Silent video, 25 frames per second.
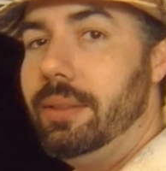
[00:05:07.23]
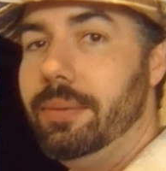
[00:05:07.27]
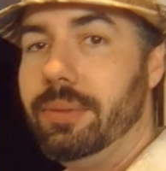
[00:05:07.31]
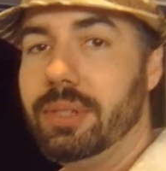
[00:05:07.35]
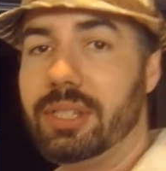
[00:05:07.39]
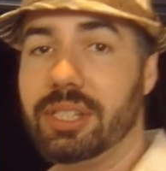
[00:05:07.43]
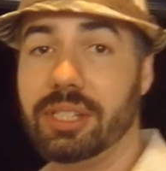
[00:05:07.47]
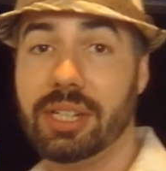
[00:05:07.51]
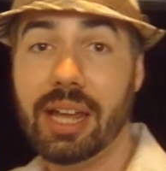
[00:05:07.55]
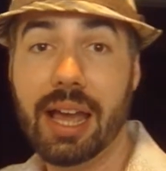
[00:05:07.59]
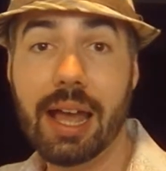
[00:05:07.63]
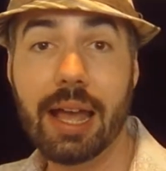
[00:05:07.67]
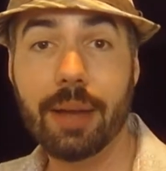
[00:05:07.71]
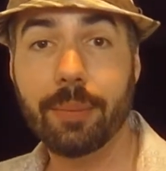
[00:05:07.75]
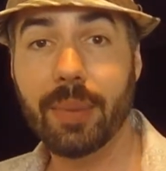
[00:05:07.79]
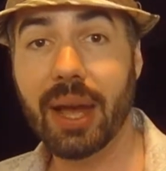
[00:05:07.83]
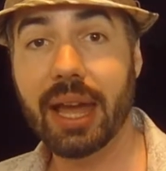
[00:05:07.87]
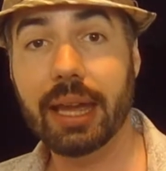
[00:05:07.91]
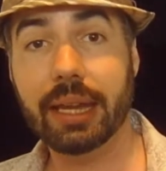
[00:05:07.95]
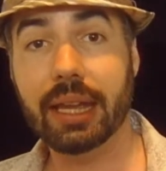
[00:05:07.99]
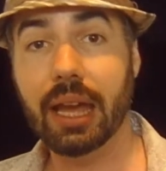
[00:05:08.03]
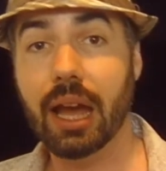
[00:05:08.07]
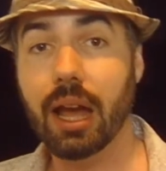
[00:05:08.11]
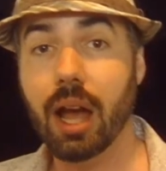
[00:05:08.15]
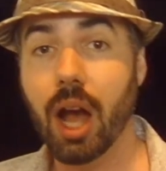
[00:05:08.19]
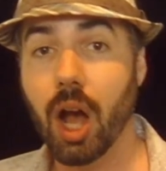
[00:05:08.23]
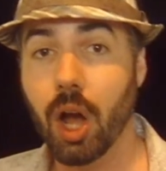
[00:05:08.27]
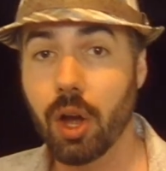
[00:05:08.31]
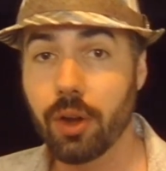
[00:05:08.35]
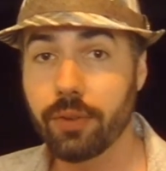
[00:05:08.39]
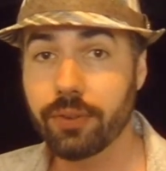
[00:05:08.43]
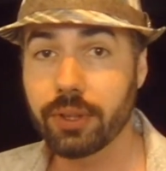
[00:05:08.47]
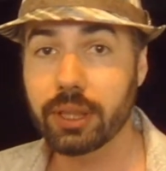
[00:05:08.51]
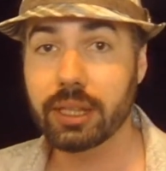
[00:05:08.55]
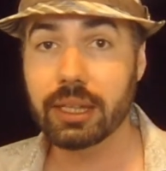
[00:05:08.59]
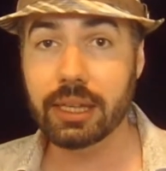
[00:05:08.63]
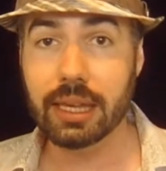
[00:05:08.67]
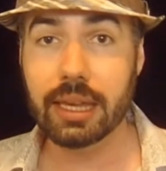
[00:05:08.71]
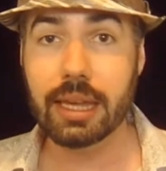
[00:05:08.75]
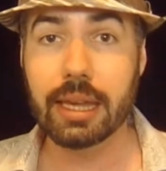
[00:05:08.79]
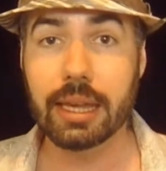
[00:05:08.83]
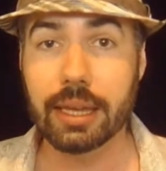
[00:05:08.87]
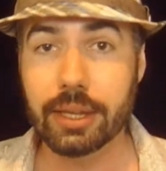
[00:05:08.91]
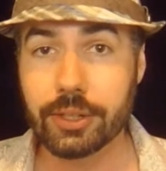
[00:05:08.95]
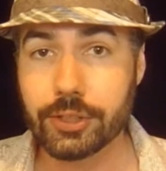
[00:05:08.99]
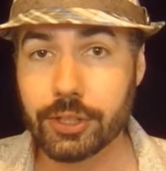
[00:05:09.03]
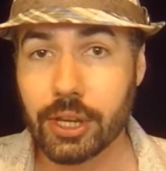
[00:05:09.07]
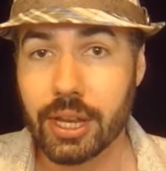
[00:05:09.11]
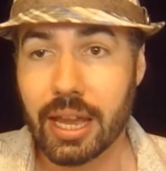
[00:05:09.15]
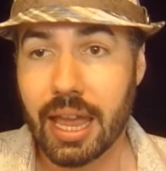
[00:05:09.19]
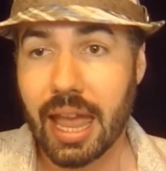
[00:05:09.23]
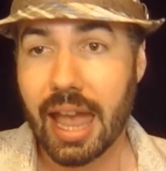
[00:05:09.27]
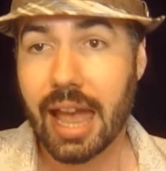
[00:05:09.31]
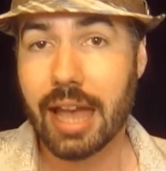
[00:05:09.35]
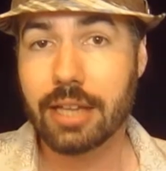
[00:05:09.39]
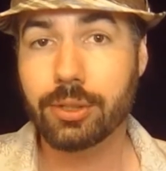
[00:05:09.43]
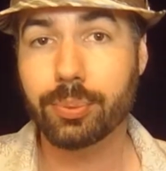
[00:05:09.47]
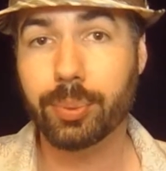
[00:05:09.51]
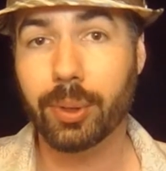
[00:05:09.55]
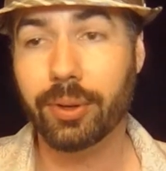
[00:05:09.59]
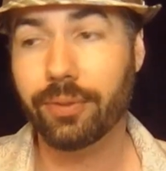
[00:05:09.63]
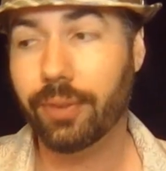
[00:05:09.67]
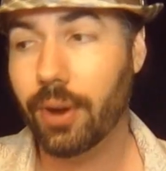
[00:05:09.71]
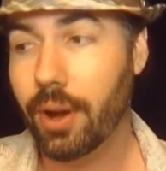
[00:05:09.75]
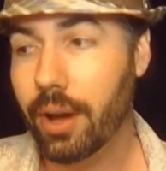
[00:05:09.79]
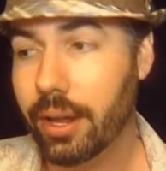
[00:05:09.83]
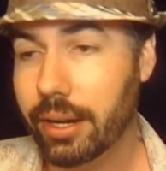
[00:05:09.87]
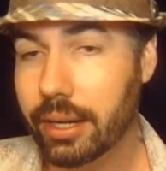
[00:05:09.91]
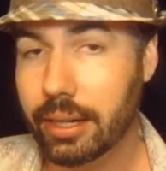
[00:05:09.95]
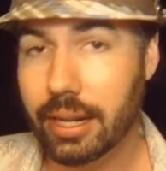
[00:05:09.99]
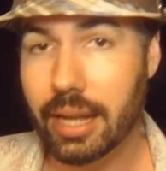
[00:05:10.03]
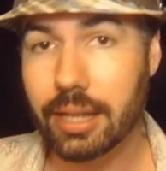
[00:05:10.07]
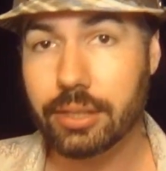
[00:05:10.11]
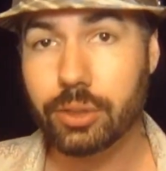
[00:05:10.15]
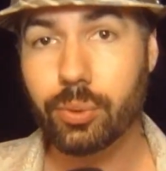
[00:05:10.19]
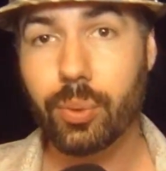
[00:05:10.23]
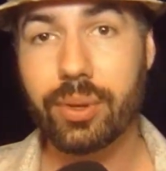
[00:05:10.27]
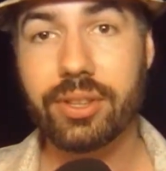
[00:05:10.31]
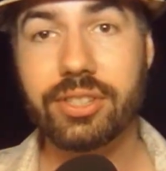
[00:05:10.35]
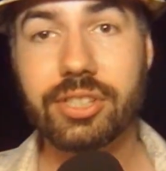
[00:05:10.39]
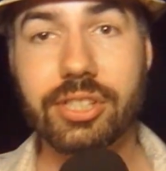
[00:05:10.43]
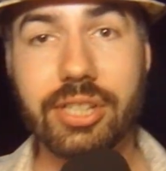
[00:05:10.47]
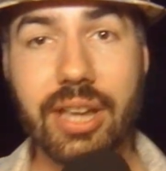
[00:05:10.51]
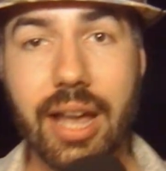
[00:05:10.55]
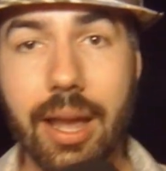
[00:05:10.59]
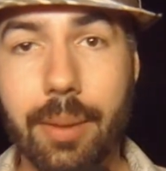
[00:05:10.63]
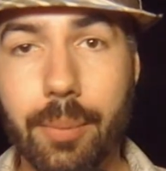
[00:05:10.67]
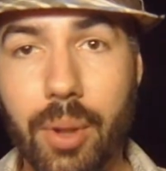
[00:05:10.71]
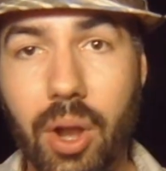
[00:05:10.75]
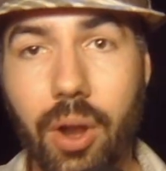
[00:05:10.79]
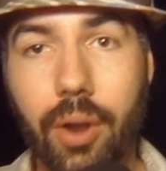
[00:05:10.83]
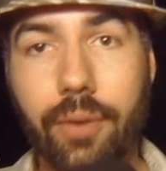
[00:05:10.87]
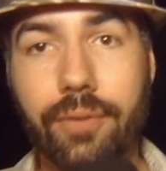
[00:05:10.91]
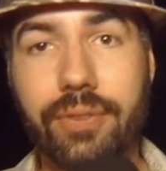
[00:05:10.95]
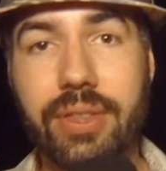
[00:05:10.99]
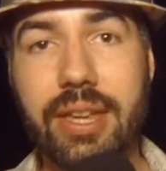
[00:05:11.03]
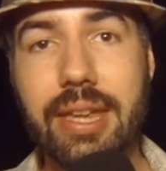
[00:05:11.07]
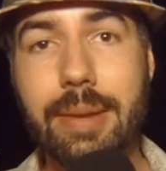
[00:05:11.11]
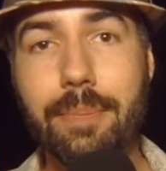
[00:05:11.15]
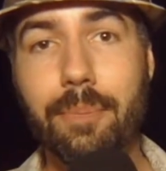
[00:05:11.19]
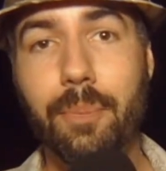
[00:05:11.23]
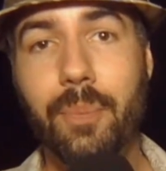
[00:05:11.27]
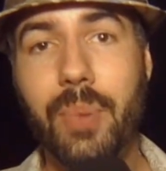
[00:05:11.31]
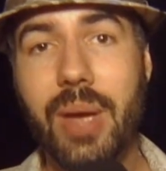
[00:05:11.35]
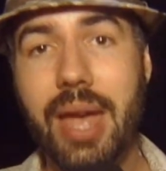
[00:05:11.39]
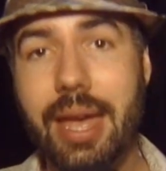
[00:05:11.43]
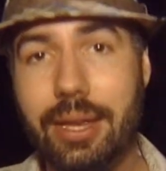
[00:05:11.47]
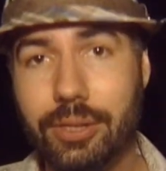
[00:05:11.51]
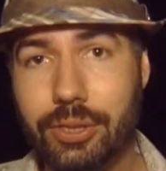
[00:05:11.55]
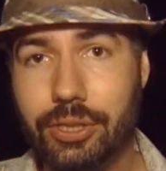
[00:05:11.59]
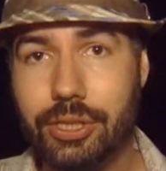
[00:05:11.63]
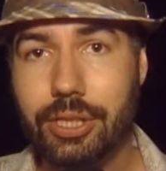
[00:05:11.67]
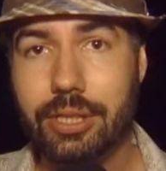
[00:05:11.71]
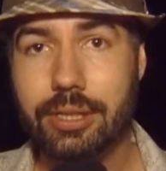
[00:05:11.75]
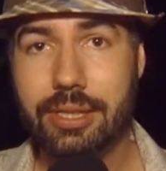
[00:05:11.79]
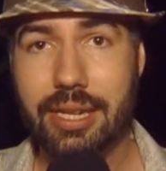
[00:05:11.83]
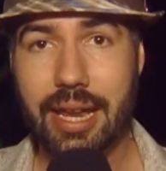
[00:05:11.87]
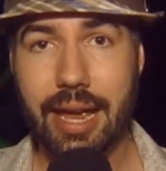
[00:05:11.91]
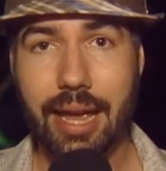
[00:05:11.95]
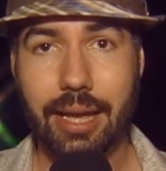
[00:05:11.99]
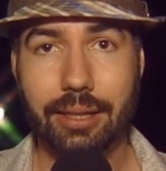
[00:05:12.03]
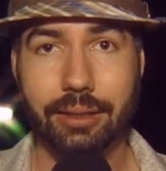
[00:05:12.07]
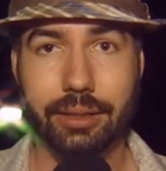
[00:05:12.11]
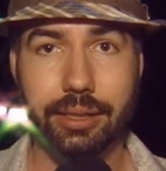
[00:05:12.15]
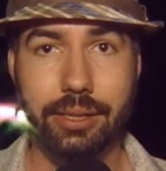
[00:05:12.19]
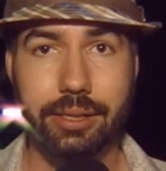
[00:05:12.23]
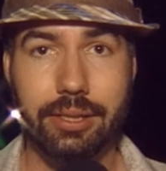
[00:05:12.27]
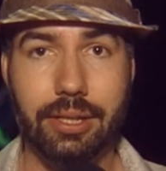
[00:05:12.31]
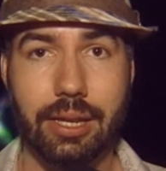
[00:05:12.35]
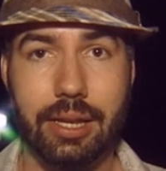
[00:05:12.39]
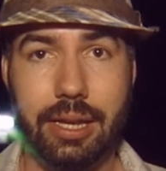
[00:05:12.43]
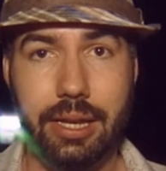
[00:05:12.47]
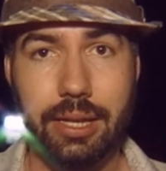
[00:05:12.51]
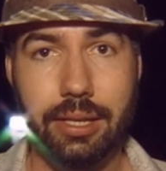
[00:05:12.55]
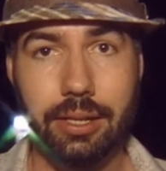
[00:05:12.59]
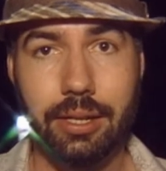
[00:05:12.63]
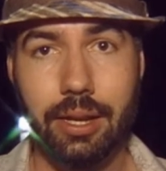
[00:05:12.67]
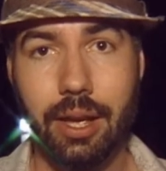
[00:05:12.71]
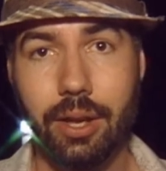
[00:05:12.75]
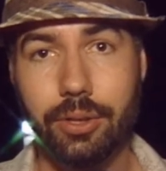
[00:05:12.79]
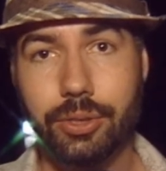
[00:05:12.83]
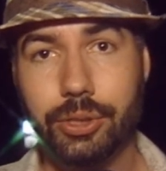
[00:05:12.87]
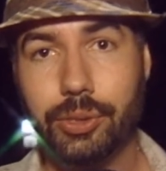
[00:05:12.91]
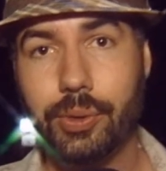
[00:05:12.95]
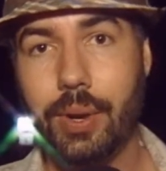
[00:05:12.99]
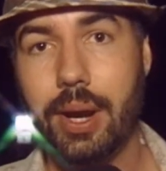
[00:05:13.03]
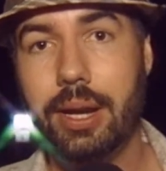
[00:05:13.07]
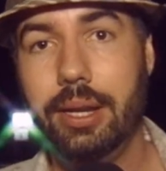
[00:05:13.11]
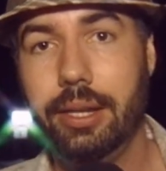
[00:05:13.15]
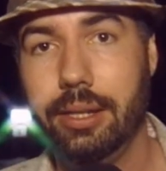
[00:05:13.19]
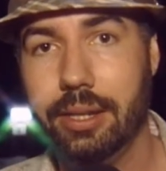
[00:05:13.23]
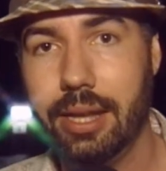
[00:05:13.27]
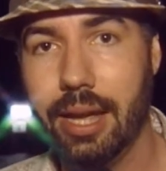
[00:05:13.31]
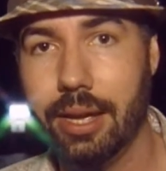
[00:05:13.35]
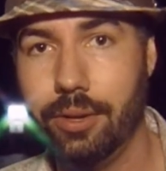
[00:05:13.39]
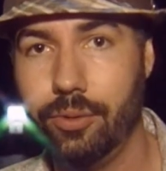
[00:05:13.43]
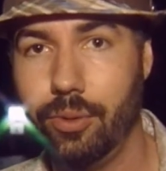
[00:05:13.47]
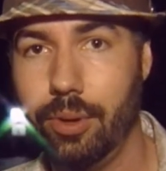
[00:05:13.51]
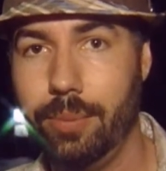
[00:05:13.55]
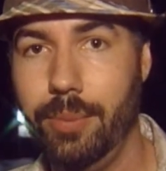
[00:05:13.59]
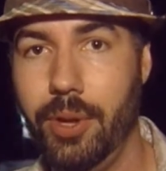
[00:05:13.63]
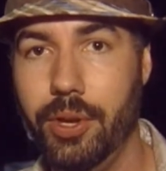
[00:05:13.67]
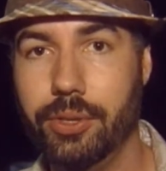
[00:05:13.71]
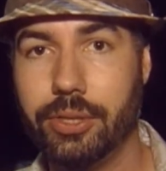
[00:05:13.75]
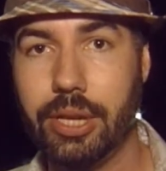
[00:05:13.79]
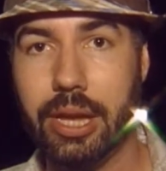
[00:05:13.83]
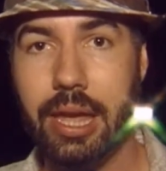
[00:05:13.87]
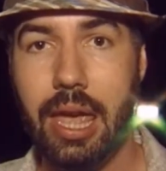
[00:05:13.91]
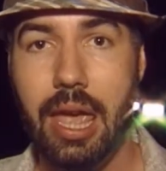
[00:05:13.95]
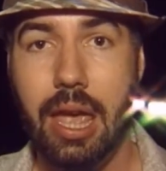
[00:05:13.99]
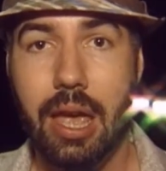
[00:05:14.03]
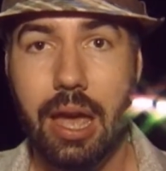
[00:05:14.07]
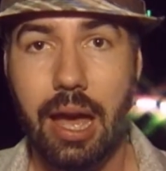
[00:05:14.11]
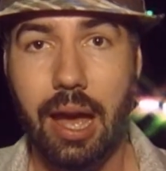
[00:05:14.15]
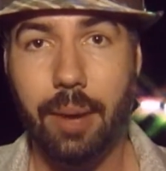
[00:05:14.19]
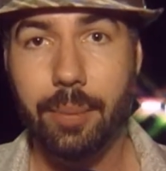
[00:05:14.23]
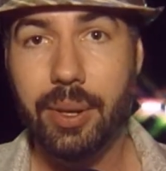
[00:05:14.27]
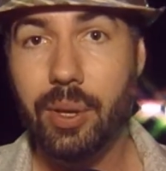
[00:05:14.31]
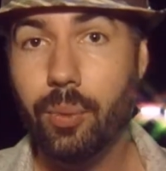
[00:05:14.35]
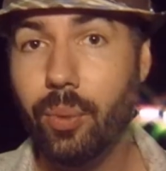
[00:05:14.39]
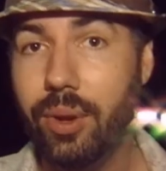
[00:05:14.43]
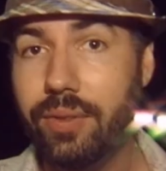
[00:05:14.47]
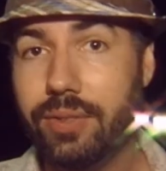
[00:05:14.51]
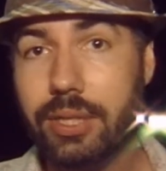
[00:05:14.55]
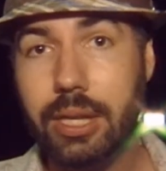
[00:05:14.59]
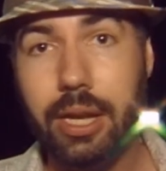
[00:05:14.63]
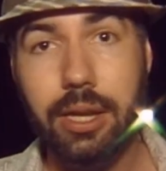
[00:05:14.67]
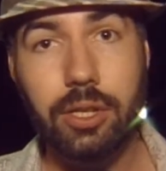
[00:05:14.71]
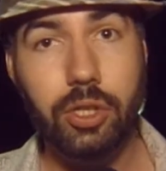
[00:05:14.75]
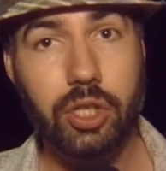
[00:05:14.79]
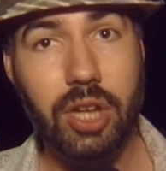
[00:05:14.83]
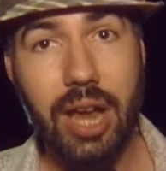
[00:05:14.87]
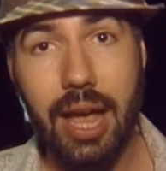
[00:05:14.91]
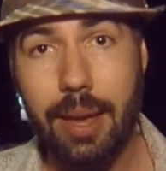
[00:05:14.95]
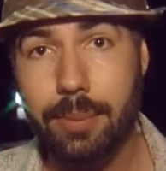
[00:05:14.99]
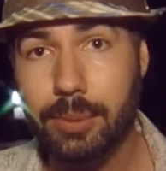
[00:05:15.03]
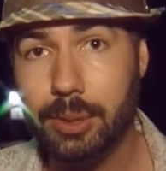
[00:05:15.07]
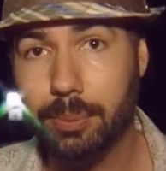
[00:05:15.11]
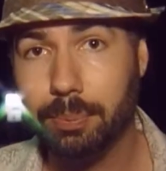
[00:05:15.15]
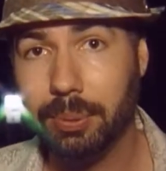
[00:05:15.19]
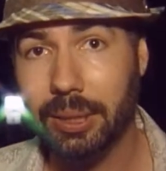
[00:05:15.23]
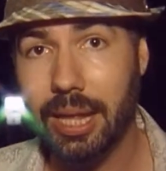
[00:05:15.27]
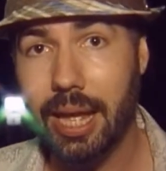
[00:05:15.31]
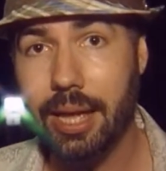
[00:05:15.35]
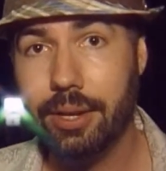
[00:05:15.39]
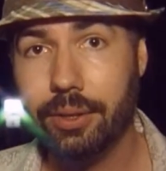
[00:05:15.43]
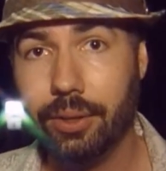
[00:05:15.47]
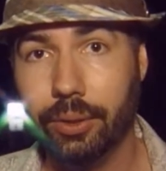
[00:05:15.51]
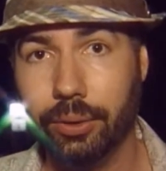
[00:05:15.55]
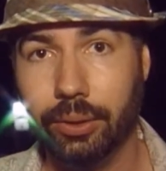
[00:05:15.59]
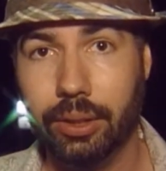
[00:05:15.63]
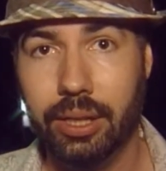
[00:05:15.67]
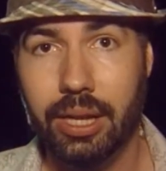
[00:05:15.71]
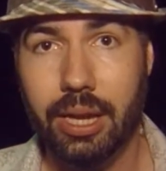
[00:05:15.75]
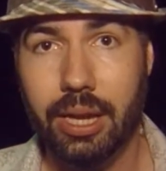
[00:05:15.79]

Star Maker over the years has provided us with some of the best talent in Australian country music. I mean, we've seen James Blundell,